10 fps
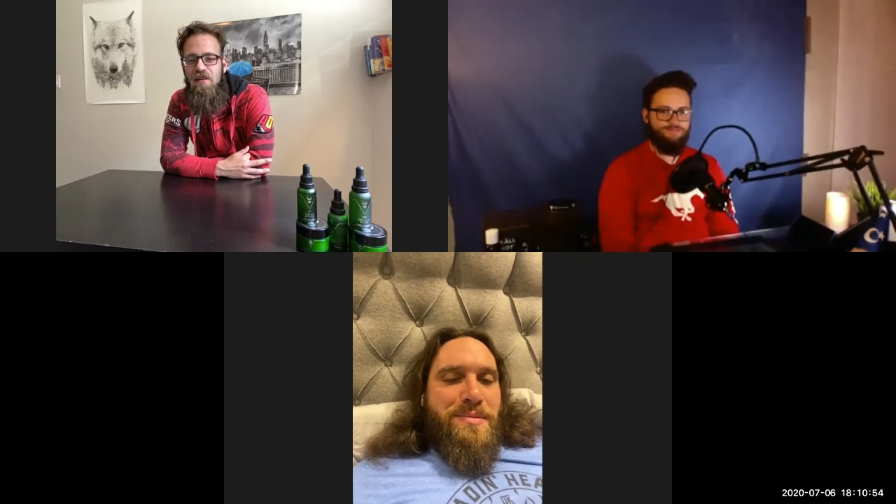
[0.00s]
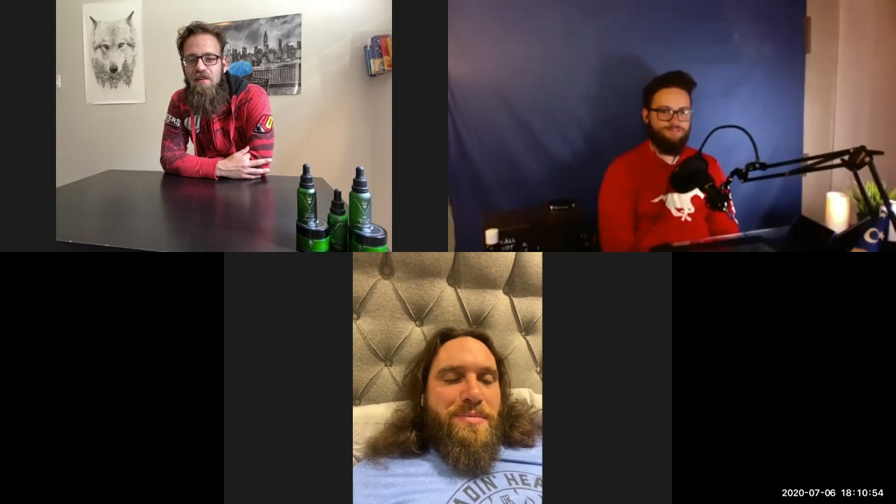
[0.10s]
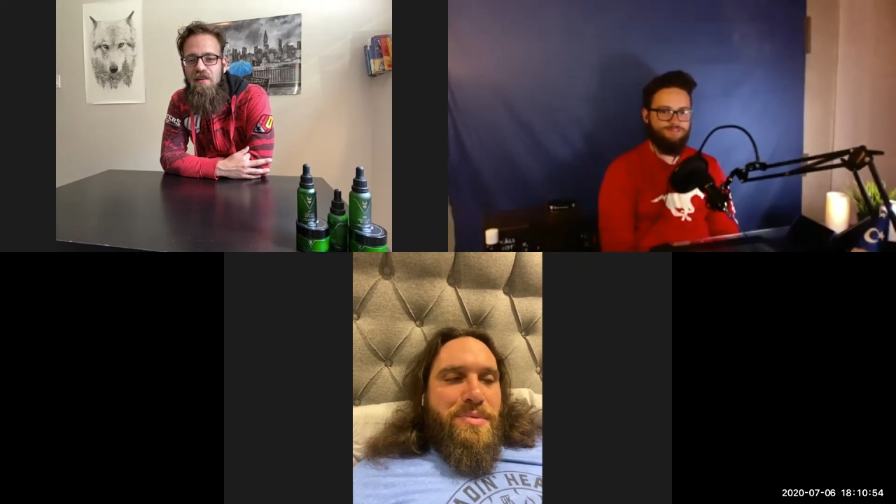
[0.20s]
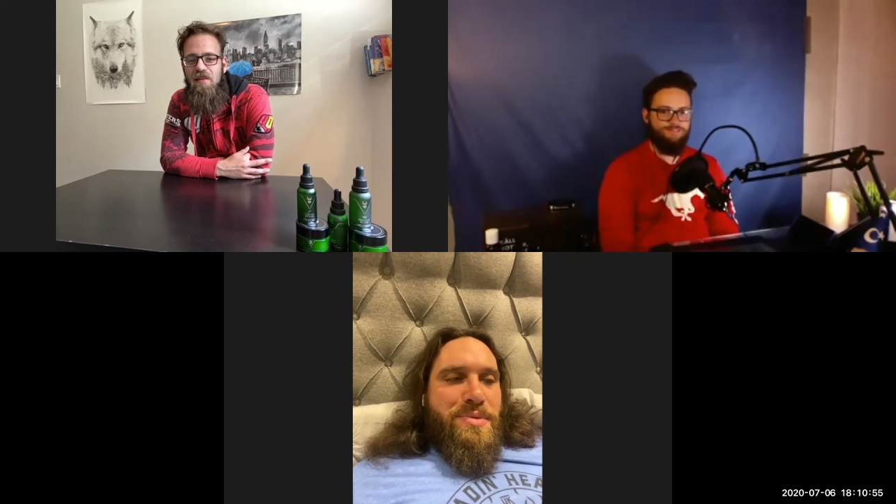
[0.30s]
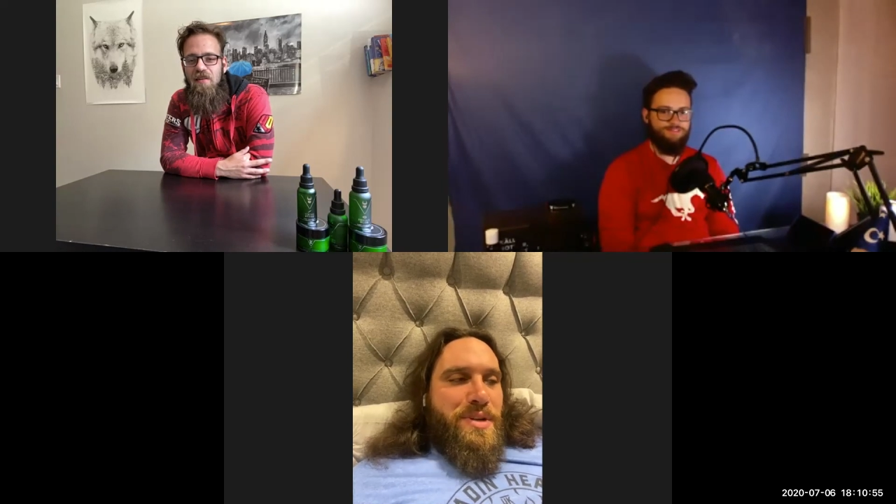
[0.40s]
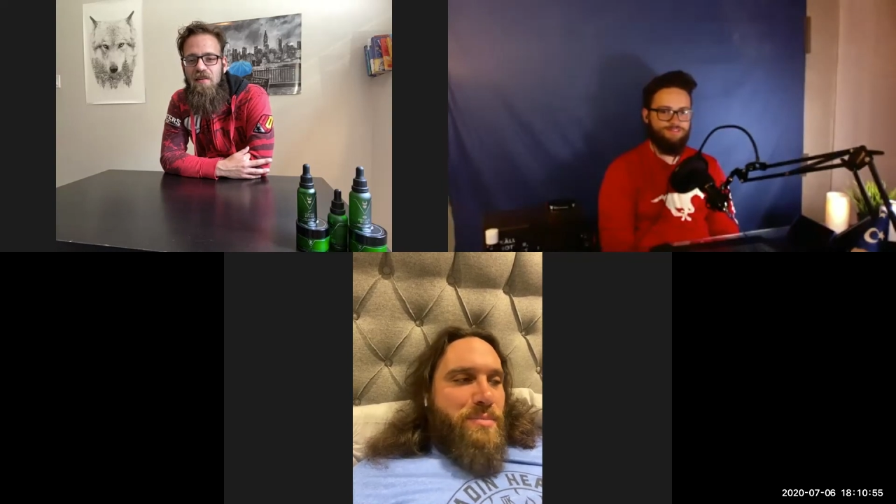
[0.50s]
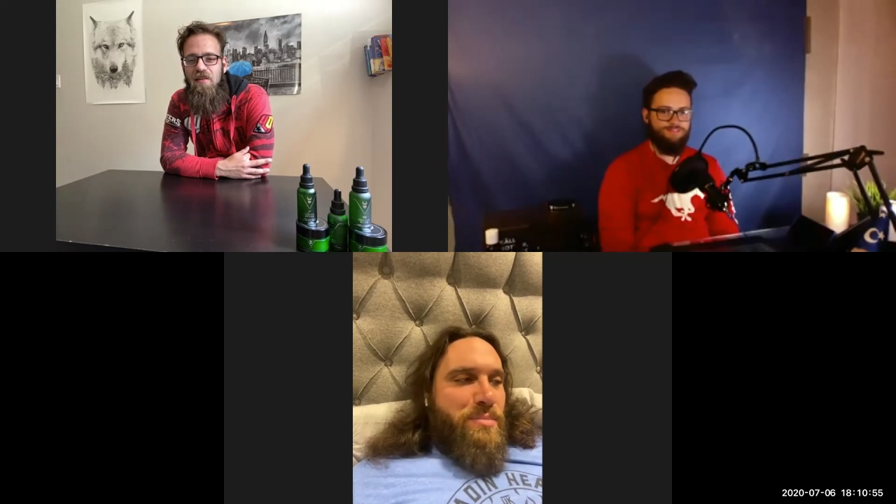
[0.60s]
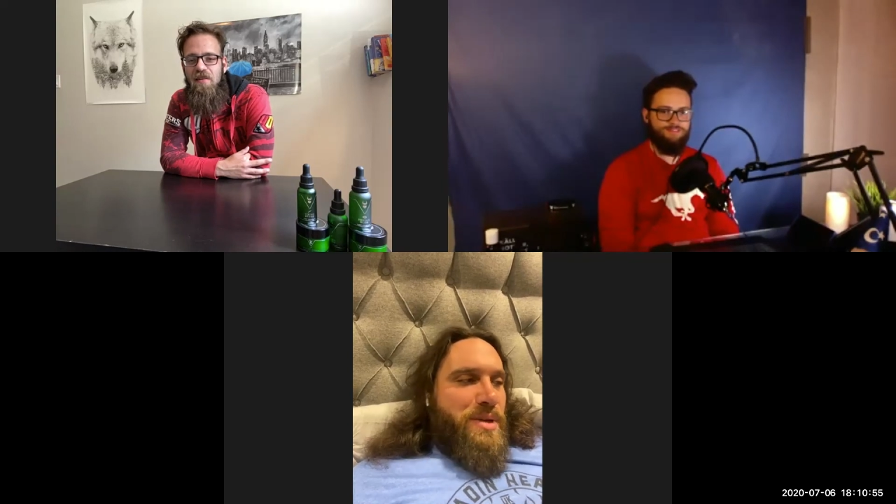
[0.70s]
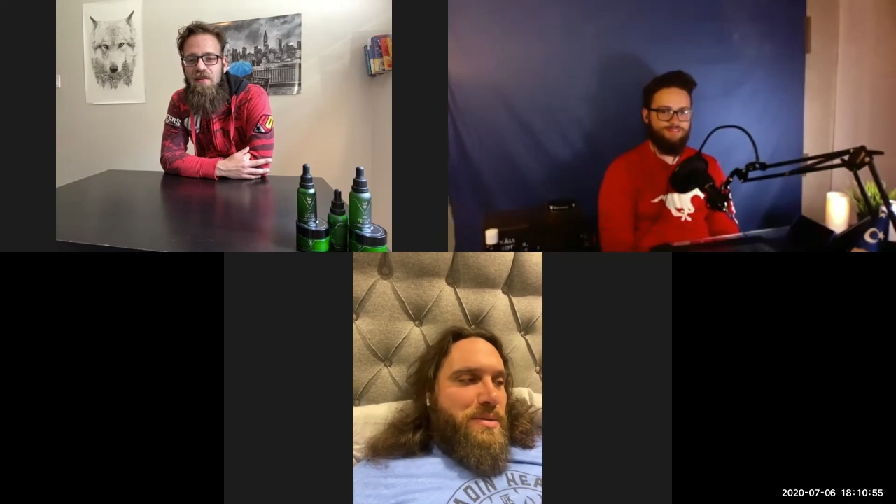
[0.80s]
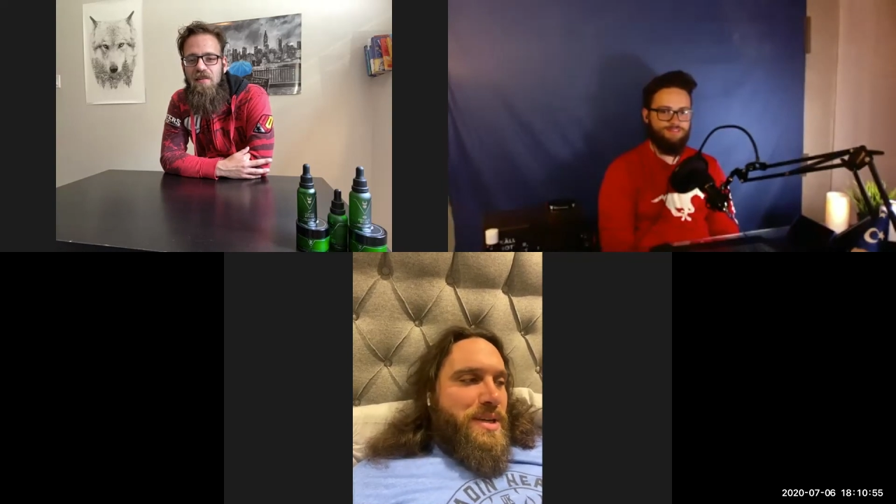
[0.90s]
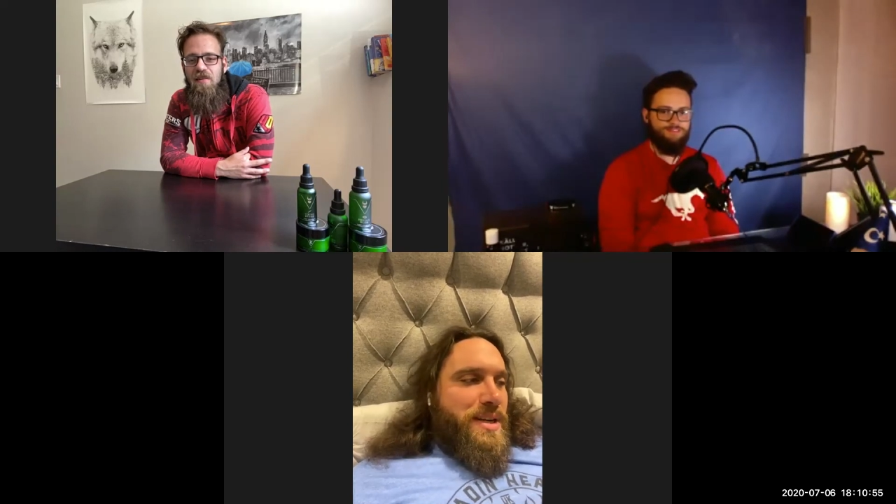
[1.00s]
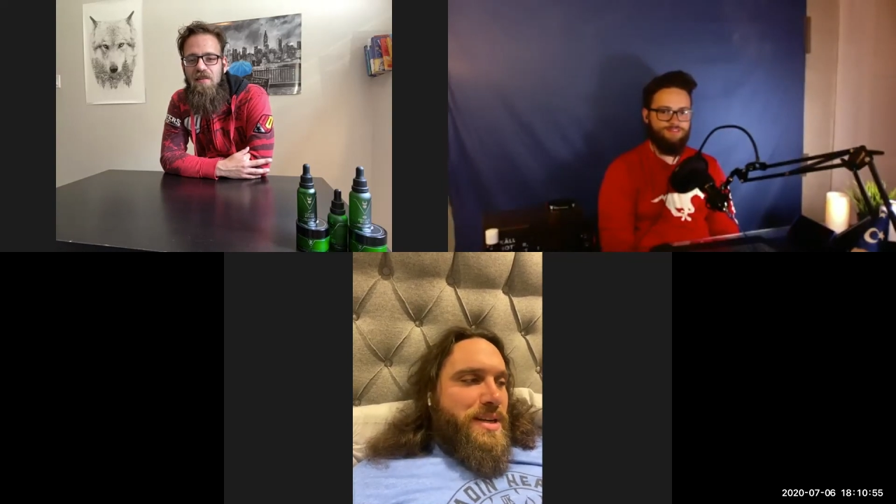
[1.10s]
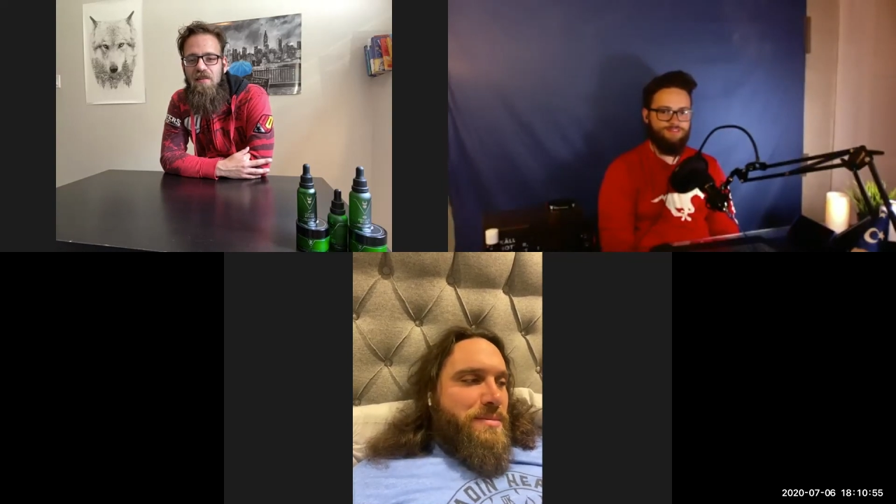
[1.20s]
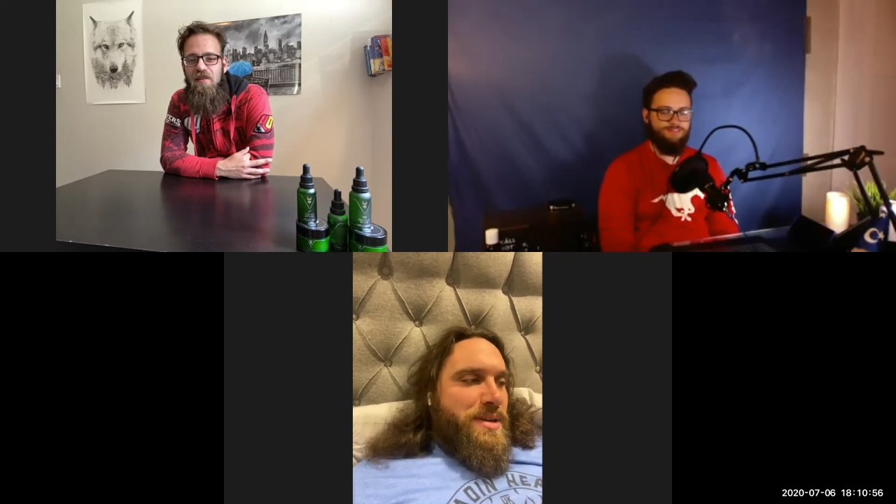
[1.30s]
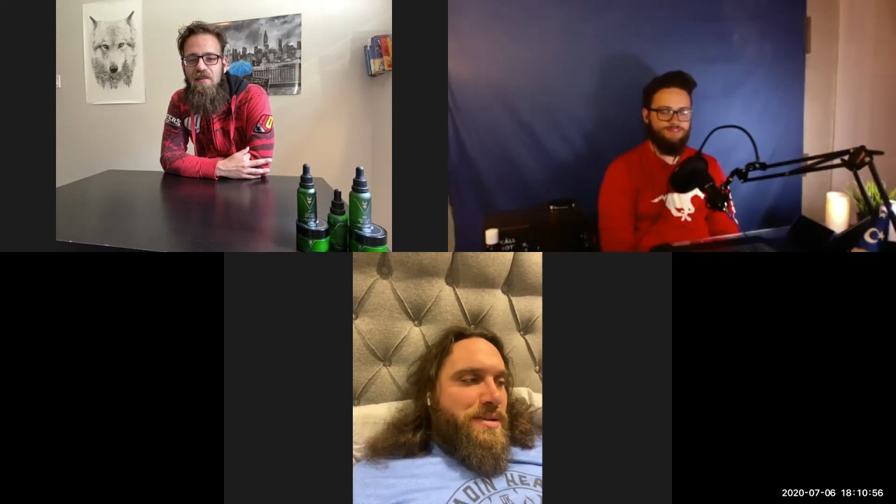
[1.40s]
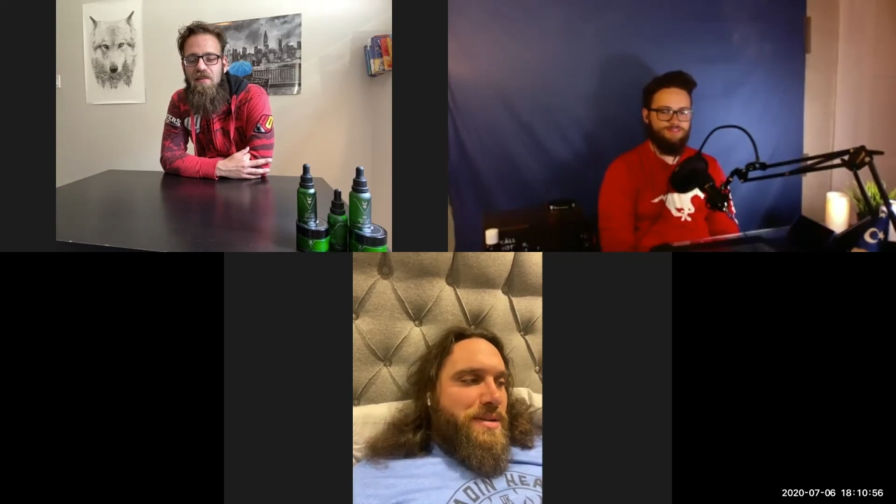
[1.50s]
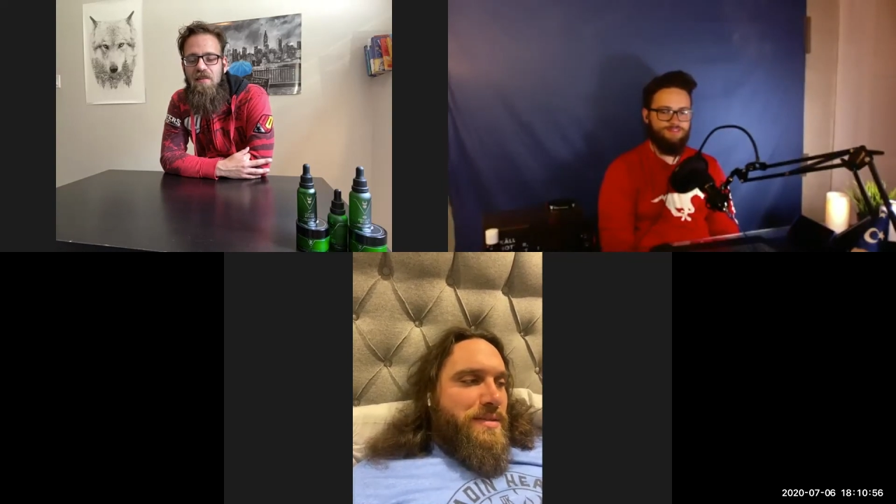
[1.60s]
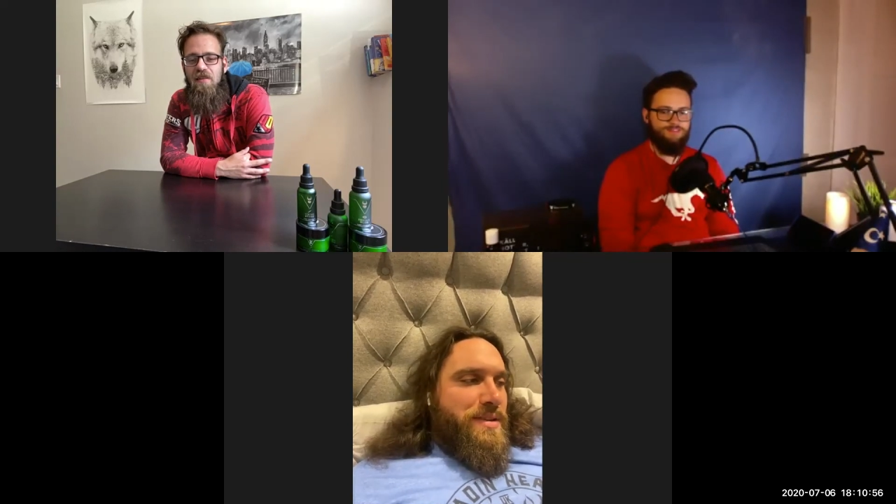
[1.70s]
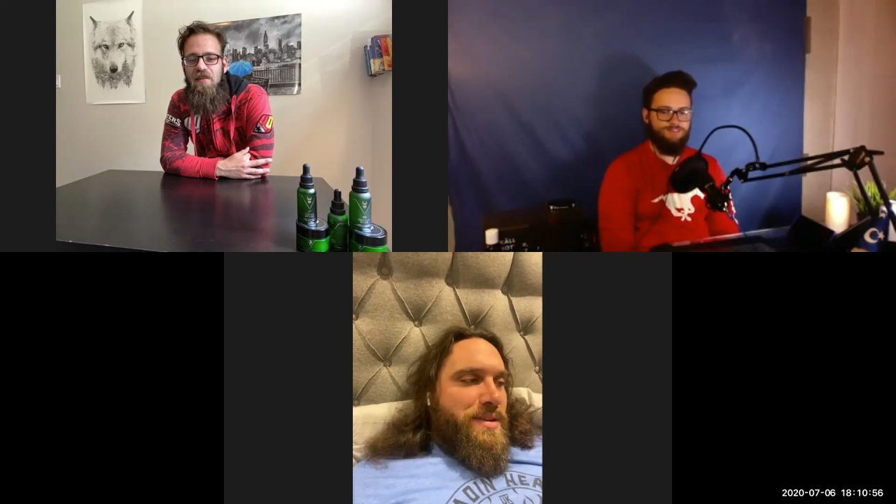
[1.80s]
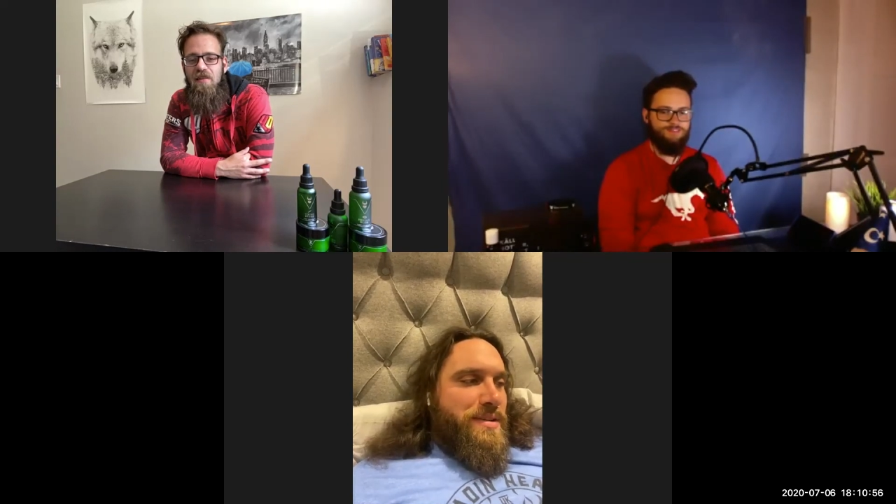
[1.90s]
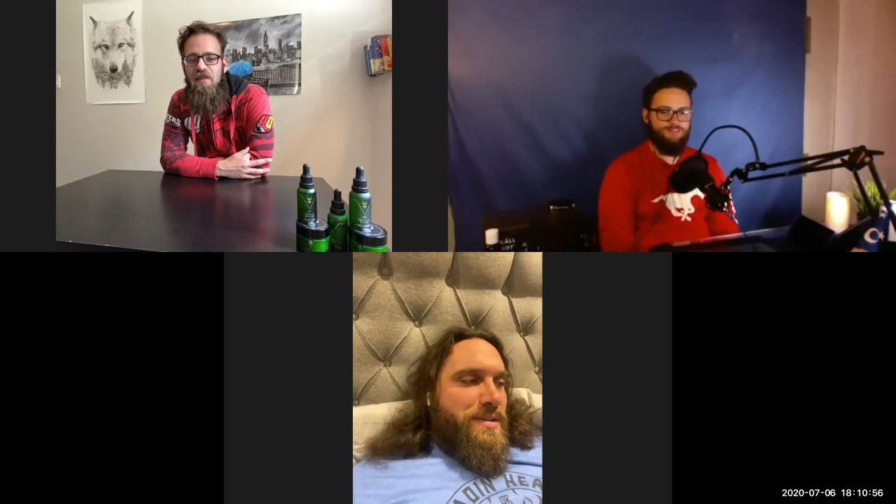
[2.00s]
Was it not Pee Wee Herman or whatever?